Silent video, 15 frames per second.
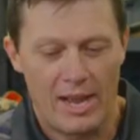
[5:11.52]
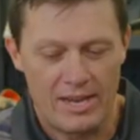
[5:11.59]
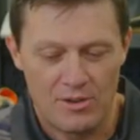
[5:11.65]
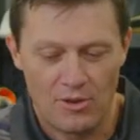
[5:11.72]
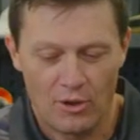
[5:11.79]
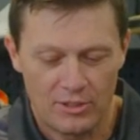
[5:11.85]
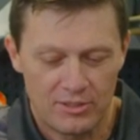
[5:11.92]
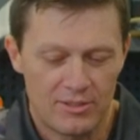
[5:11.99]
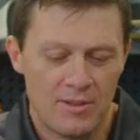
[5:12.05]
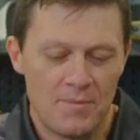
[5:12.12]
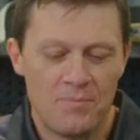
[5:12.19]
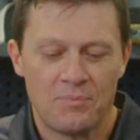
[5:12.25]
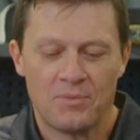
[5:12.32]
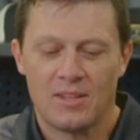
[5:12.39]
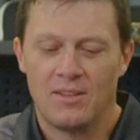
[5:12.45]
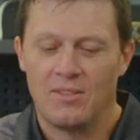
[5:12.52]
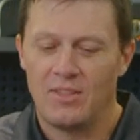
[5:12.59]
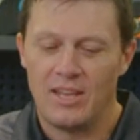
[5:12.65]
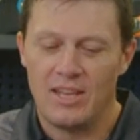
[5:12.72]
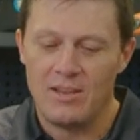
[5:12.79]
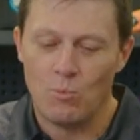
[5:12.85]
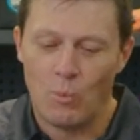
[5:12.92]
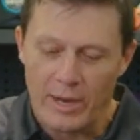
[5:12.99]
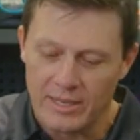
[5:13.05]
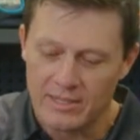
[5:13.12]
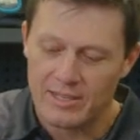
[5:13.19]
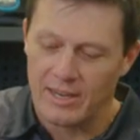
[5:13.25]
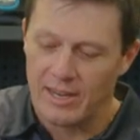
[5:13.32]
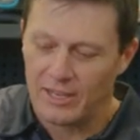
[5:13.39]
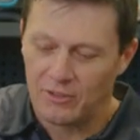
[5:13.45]
8 knots. The wings
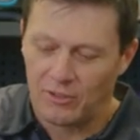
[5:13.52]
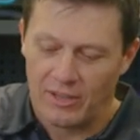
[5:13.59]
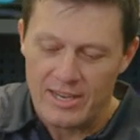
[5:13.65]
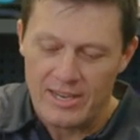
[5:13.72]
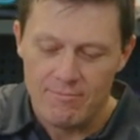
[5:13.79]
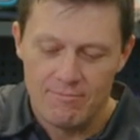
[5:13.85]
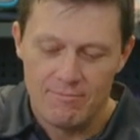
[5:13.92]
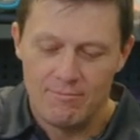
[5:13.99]
can actually,